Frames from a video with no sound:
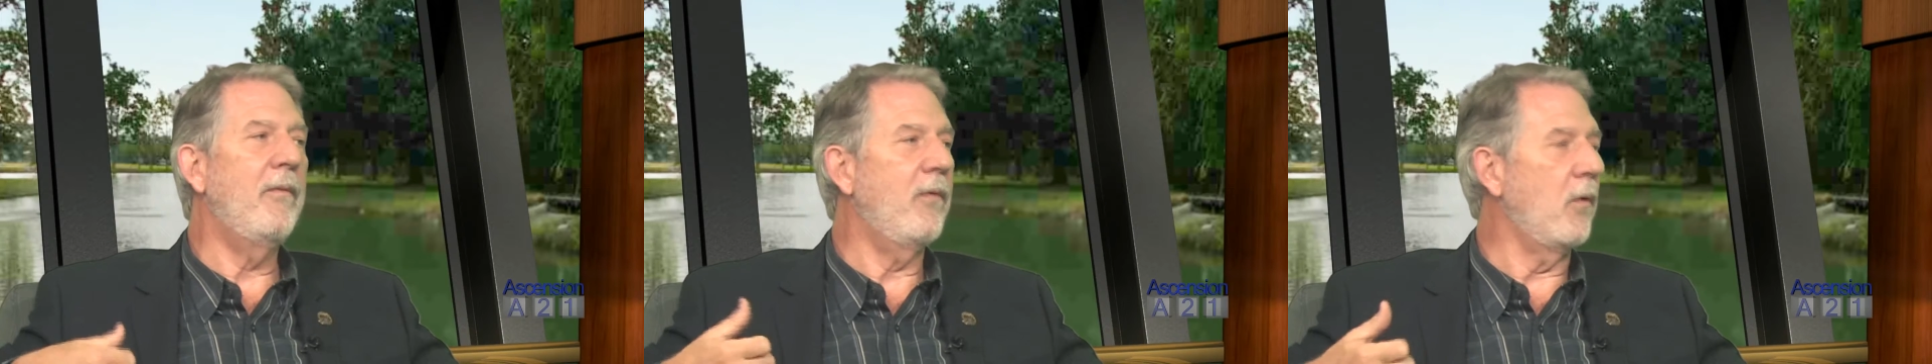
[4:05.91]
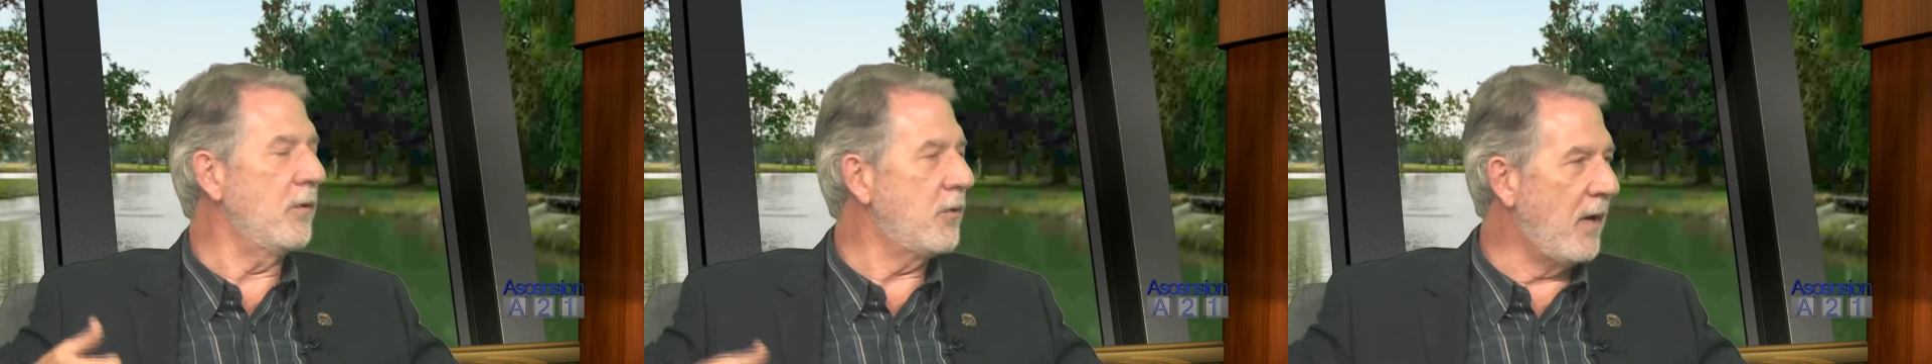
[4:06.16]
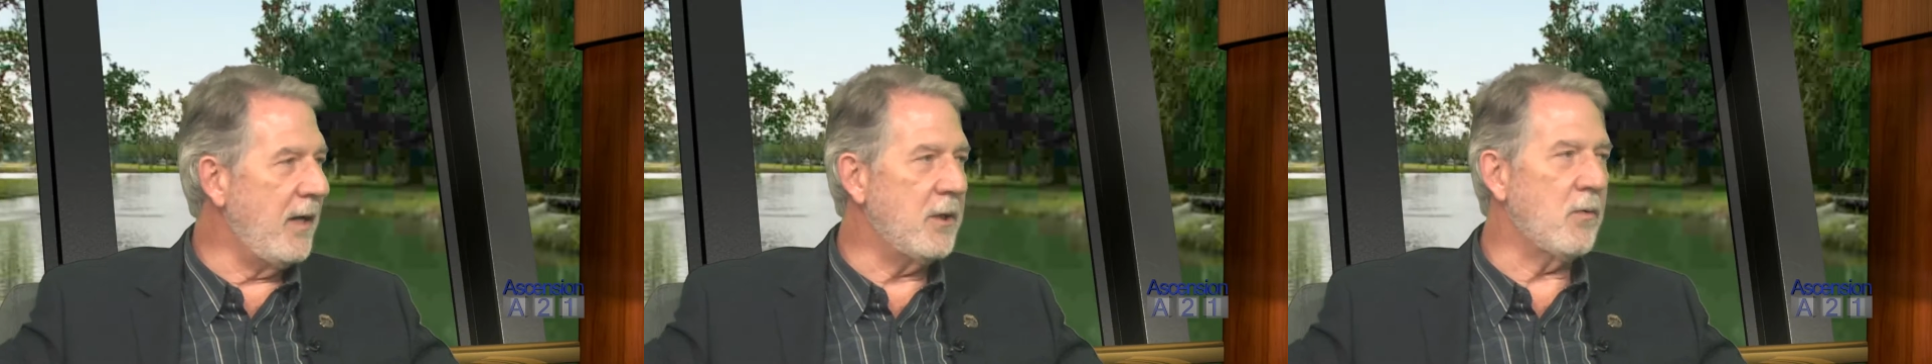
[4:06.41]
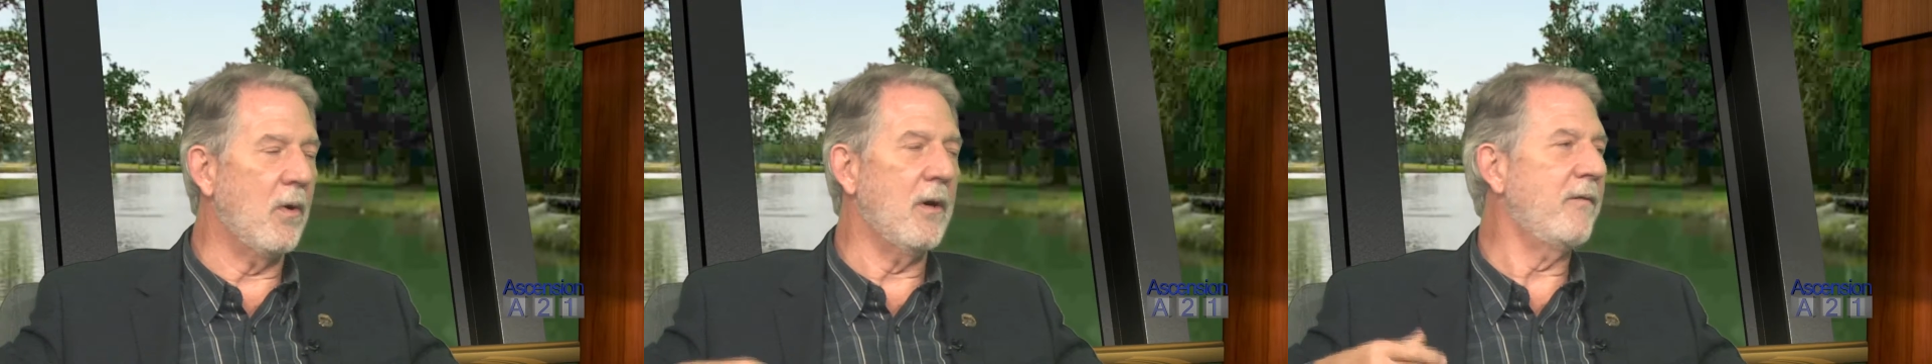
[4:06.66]
for
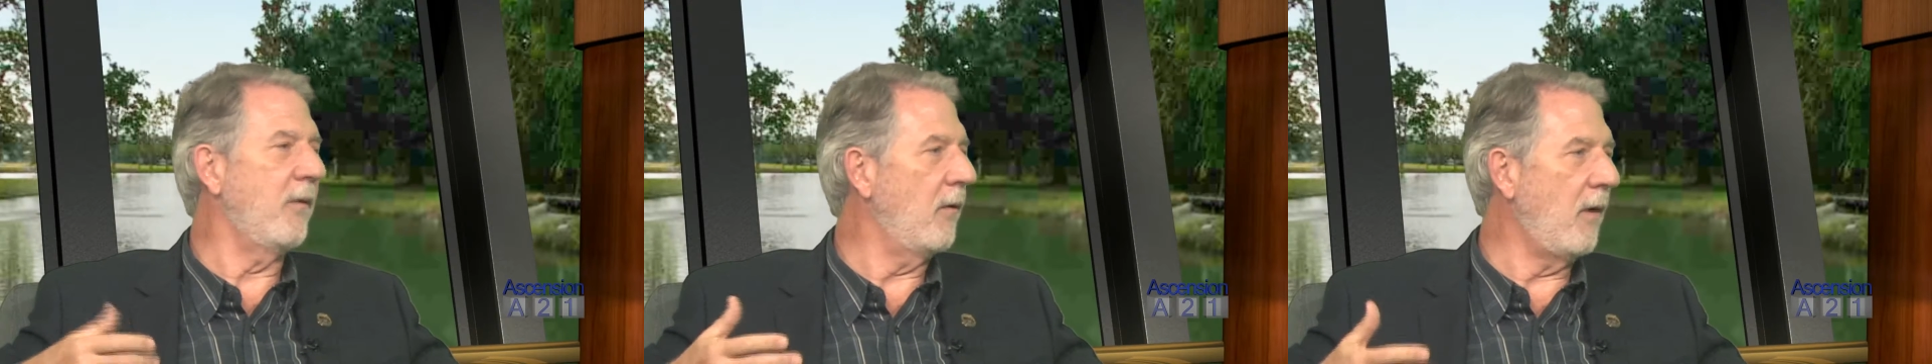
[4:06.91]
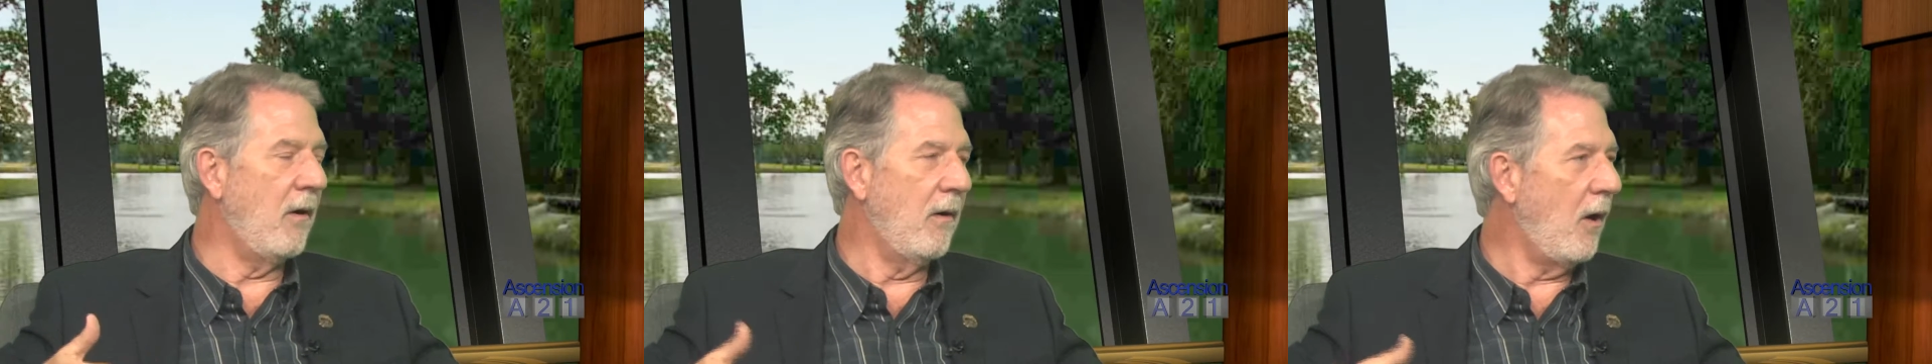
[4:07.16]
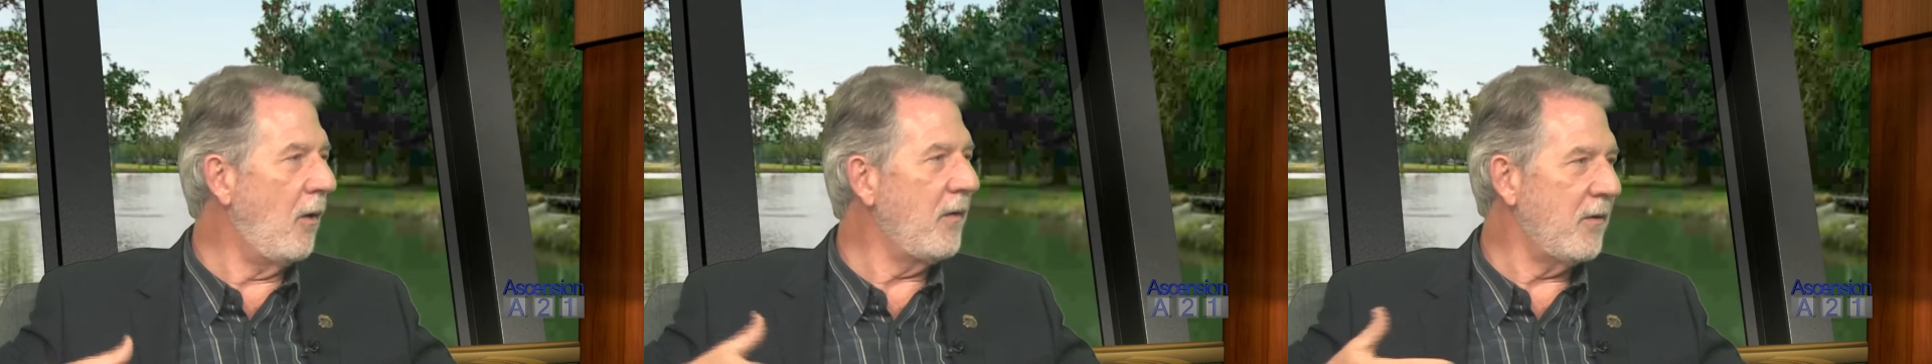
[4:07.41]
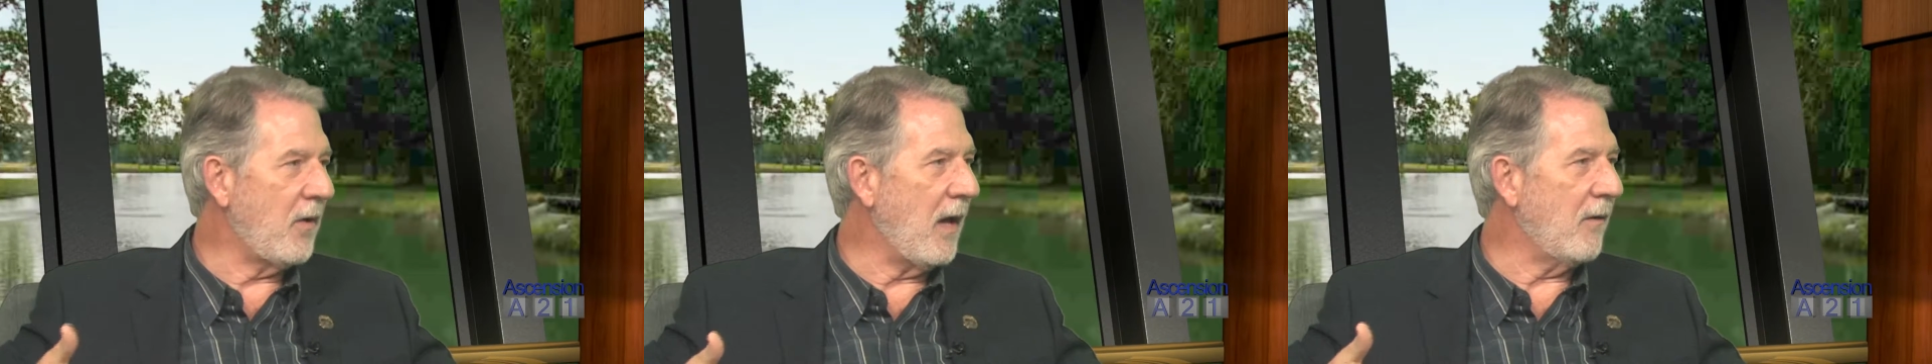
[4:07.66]
drainage work, for all
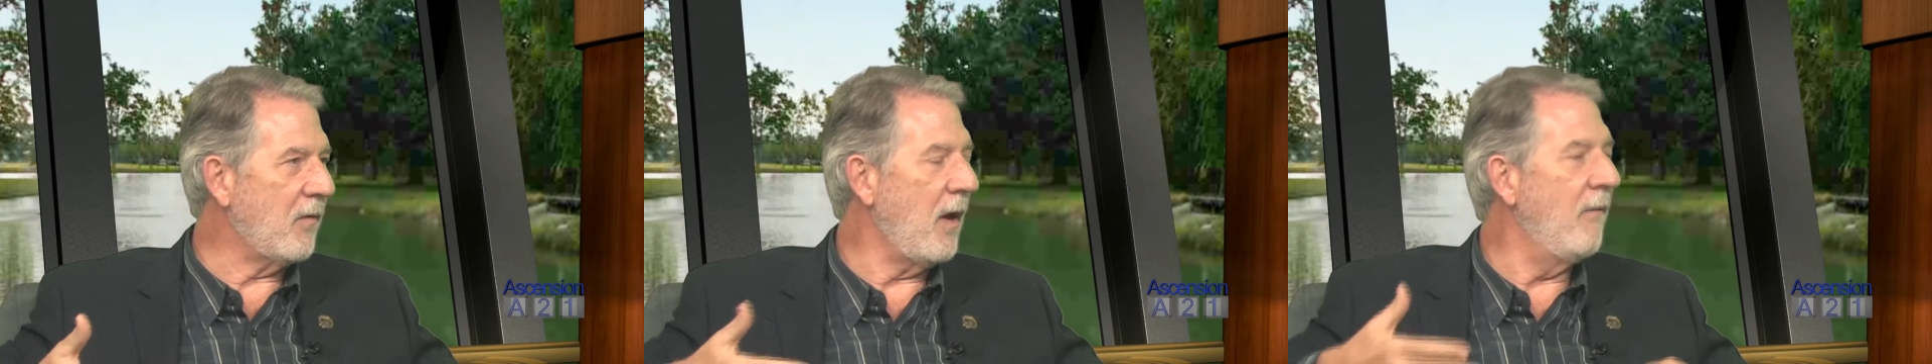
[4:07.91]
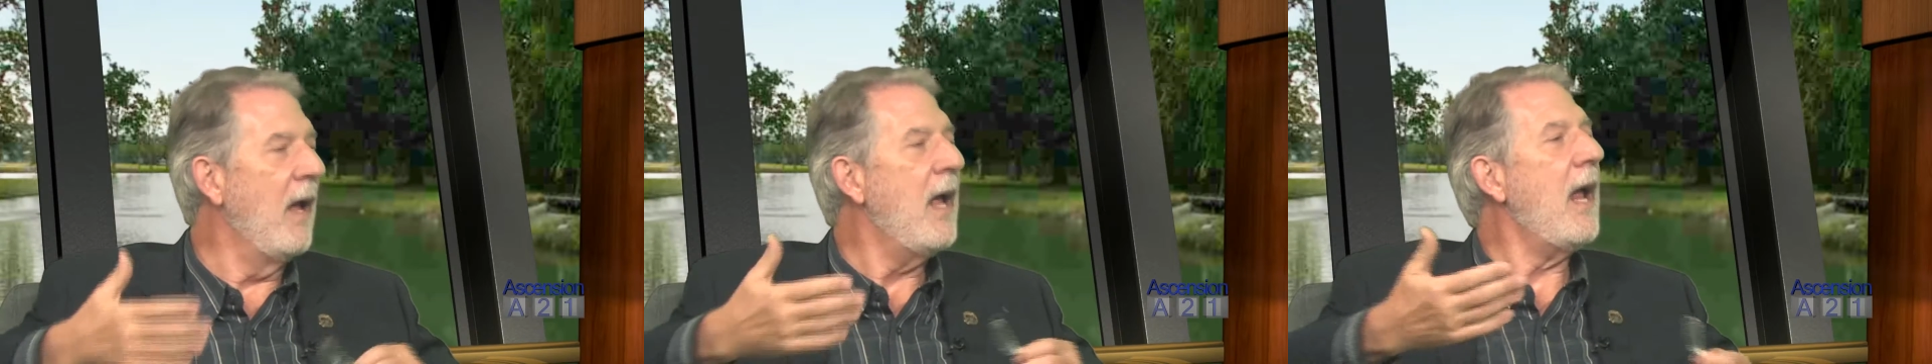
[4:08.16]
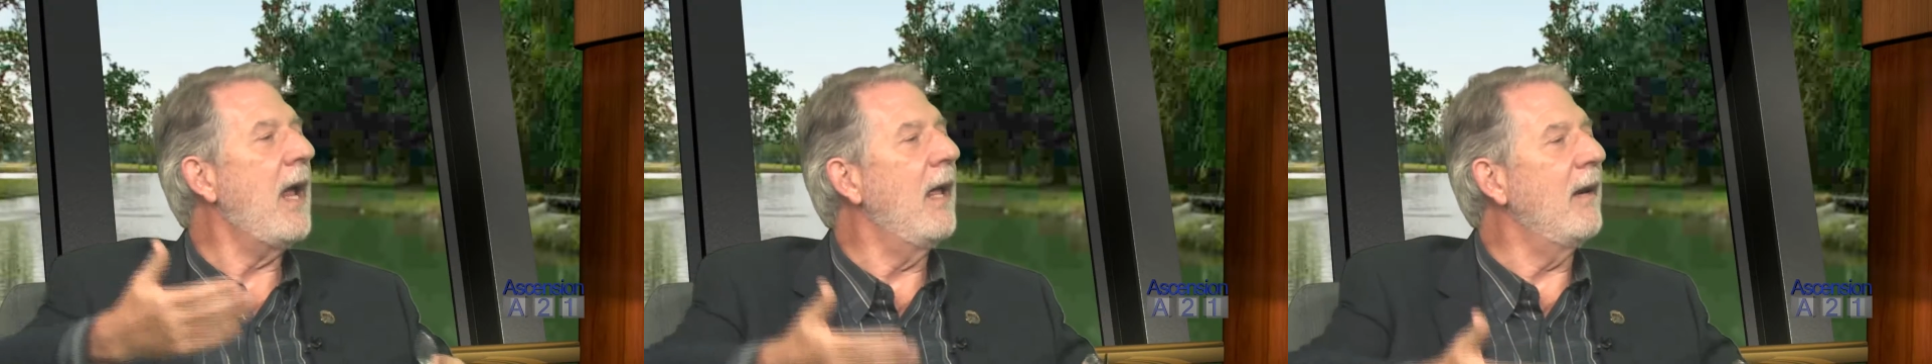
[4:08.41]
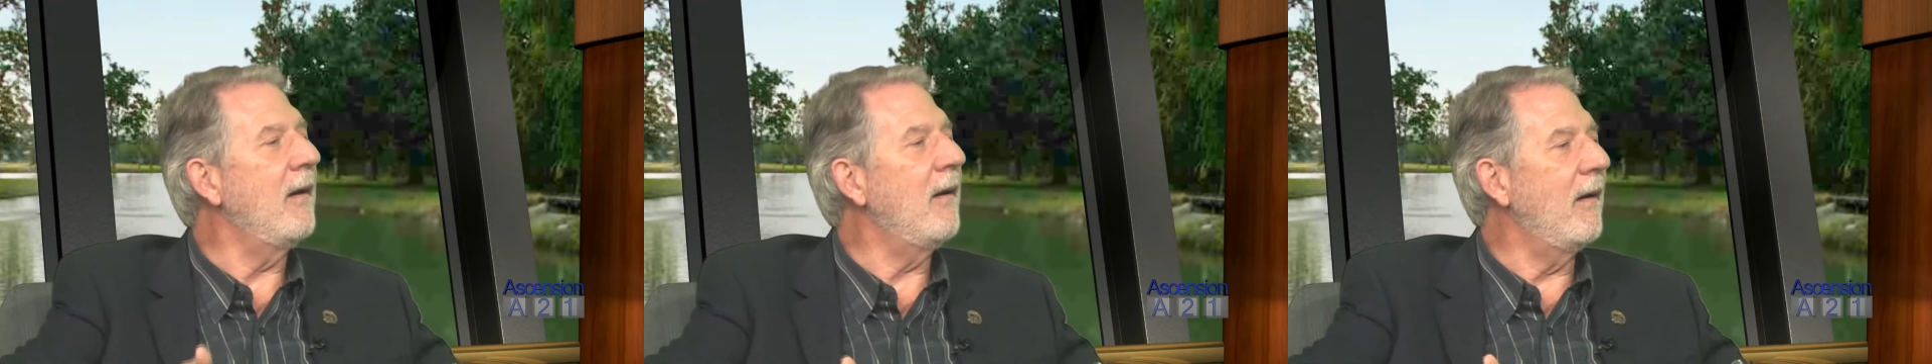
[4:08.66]
this kind of stuff, and